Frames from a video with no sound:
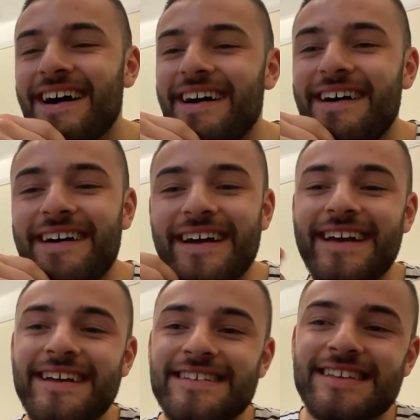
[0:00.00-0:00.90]
Oh, it
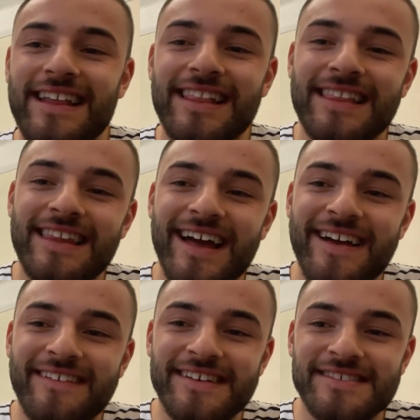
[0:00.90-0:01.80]
is
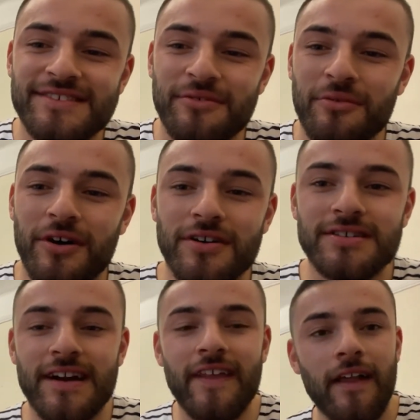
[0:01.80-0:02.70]
hilarious to watch.
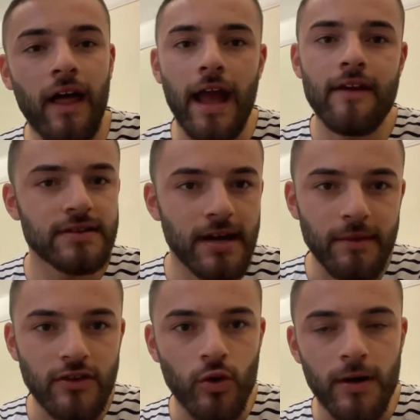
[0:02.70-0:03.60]
And they're like, every time they
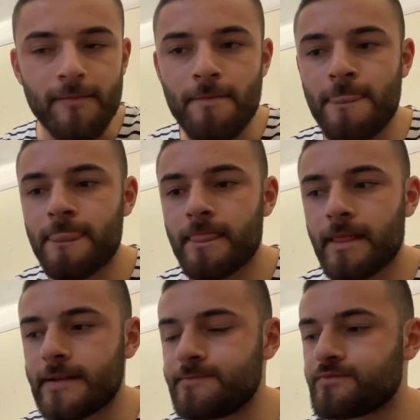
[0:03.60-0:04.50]
do it,
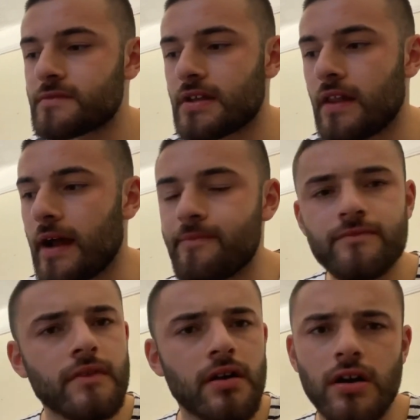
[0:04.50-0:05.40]
they're like,
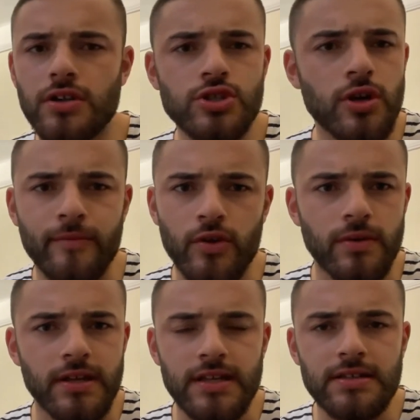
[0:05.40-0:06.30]
I've got to stop
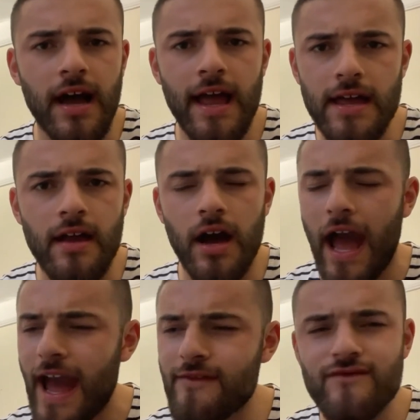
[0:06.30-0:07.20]
doing this. I
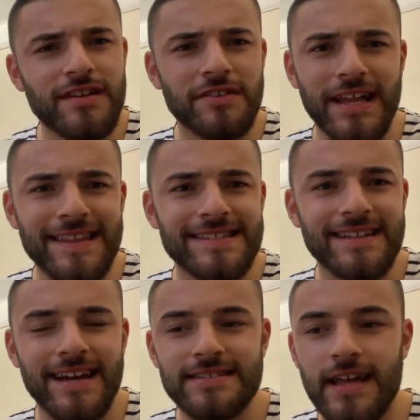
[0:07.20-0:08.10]
hate feeling like this the
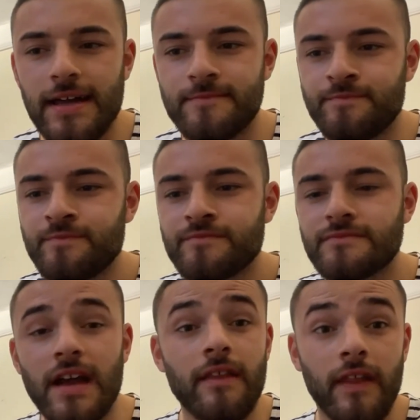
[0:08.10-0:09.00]
next day.
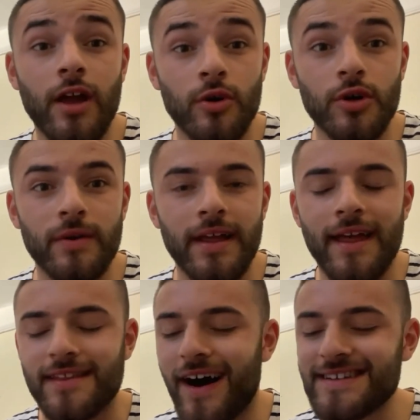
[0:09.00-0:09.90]
And then they go and do it
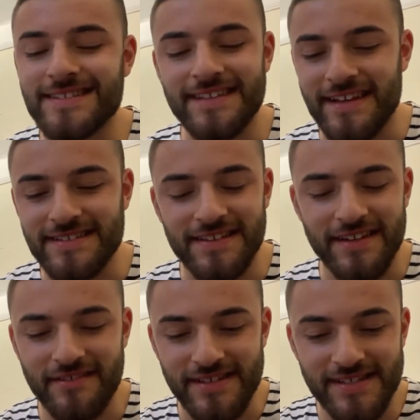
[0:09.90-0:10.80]
again. I just think it's
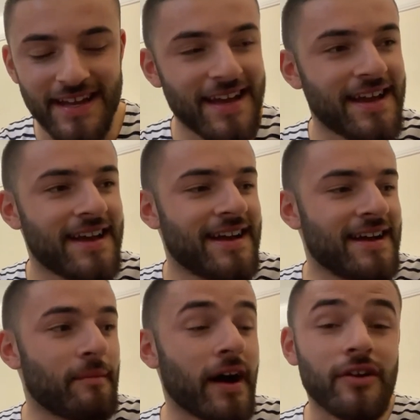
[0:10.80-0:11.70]
hilarious.
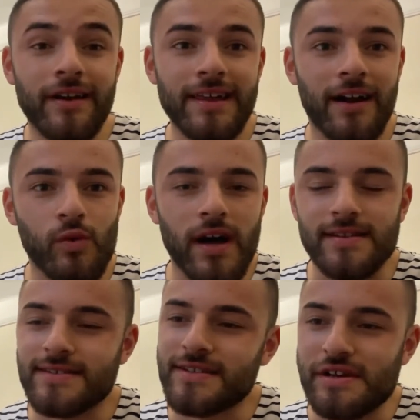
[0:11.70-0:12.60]
But you're only young
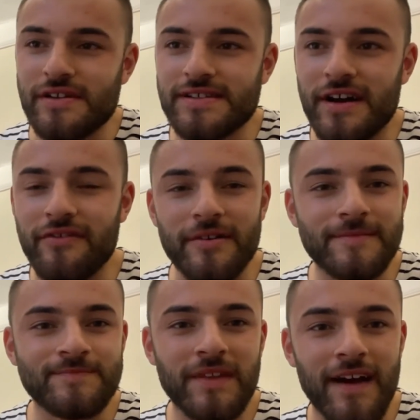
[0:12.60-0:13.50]
once, so stuff it.
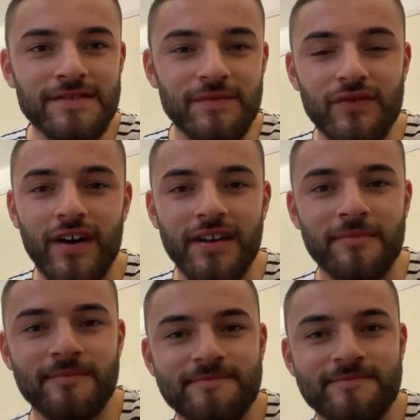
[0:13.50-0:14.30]
Have some fun.